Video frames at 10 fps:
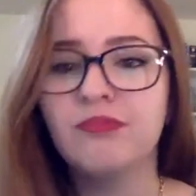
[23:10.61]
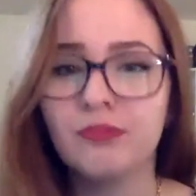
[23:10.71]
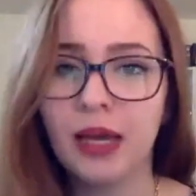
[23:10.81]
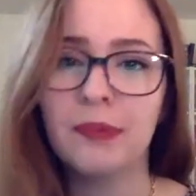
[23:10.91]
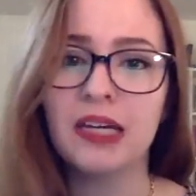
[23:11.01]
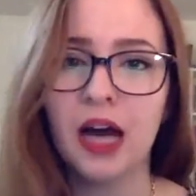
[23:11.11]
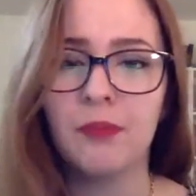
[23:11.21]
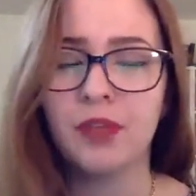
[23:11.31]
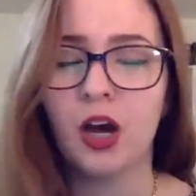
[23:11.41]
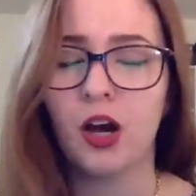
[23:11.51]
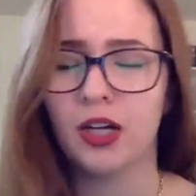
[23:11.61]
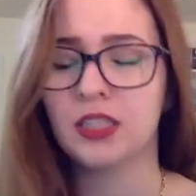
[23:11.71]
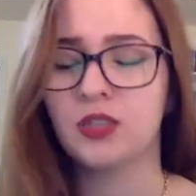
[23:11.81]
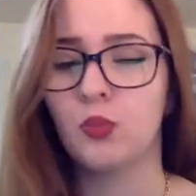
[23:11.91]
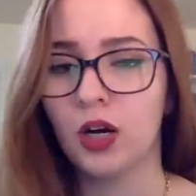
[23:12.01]
maybe the
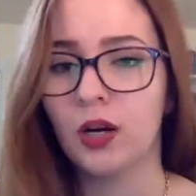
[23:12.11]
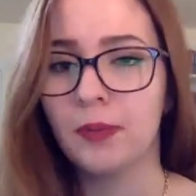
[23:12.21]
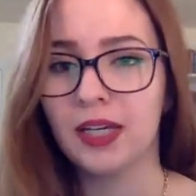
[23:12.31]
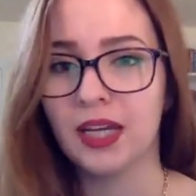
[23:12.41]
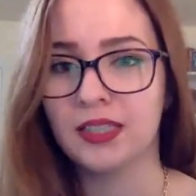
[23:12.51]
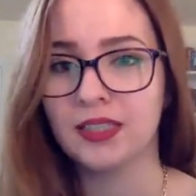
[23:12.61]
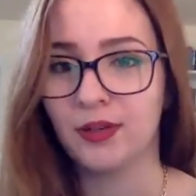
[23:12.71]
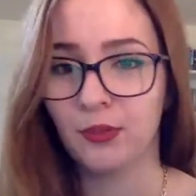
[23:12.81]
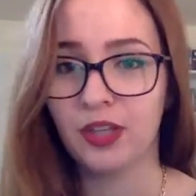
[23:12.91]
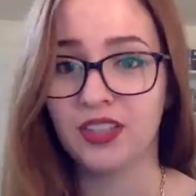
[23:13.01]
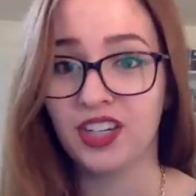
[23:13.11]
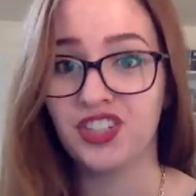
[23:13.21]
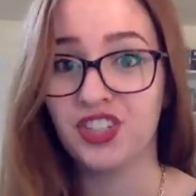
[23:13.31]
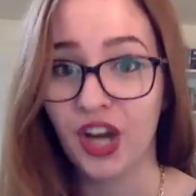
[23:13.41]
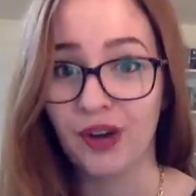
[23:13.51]
artists were because they were ones, like,
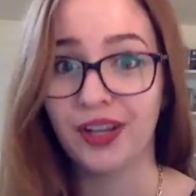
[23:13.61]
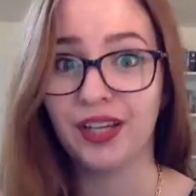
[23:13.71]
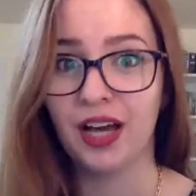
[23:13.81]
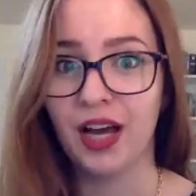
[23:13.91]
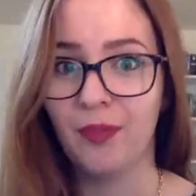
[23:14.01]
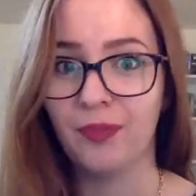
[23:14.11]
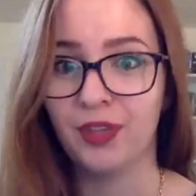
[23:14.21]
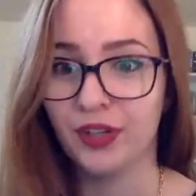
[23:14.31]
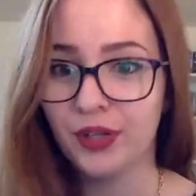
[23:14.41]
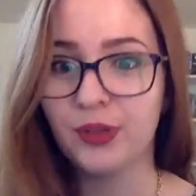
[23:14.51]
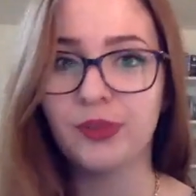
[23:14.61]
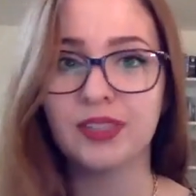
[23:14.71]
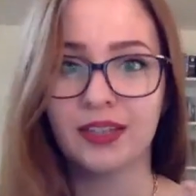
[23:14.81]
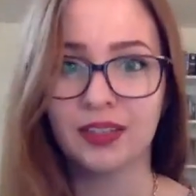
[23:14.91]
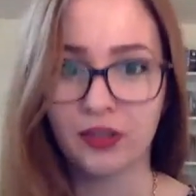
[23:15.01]
sharing the news
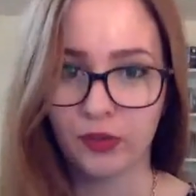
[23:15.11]
and they